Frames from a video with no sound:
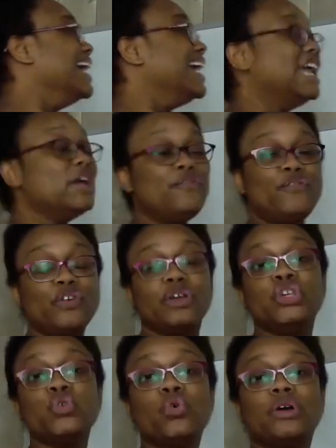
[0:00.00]
If
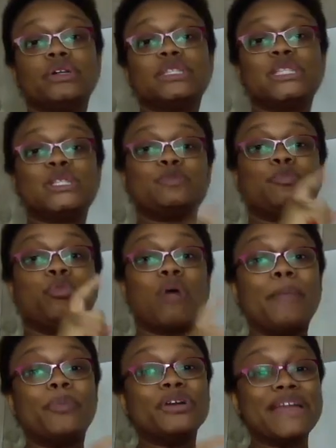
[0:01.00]
your
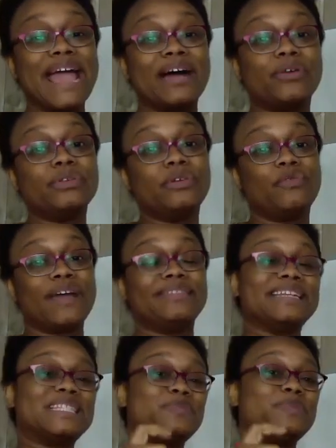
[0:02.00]
proper noun, right,
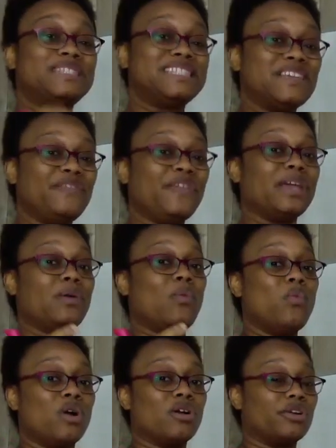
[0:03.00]
that specific
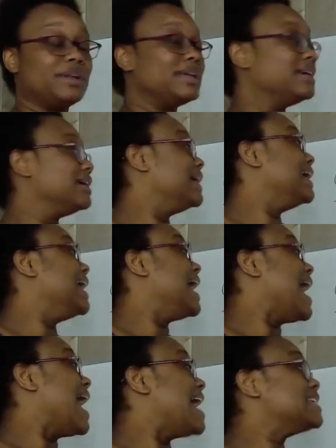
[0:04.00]
word,
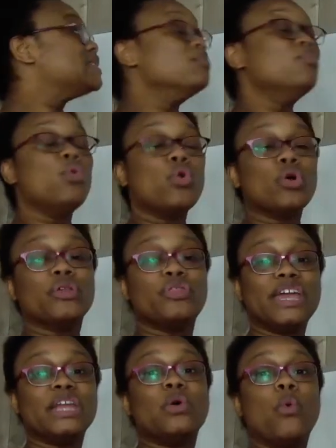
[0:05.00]
has more
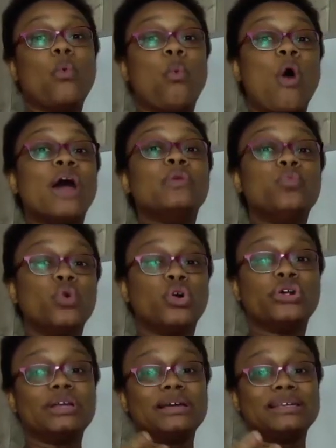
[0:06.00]
than one
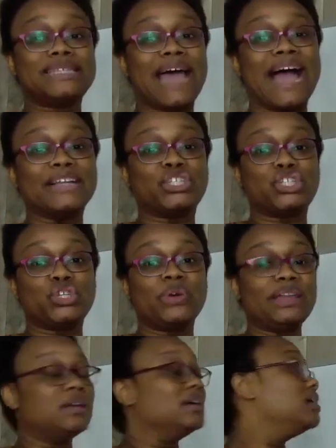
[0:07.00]
word attached to
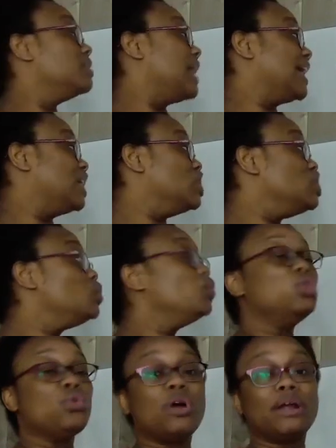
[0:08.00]
it, like New
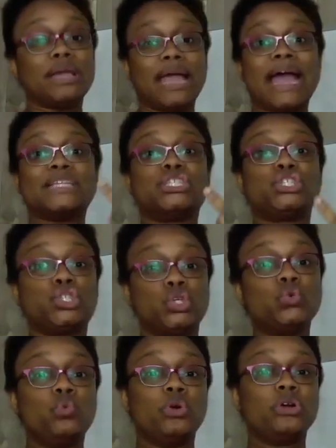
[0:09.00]
York has
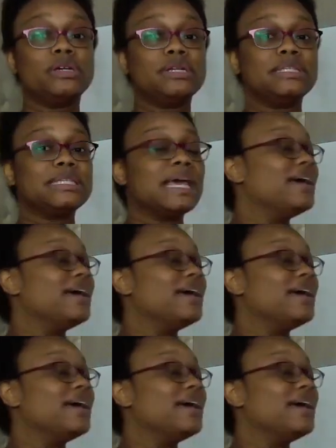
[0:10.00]
two words,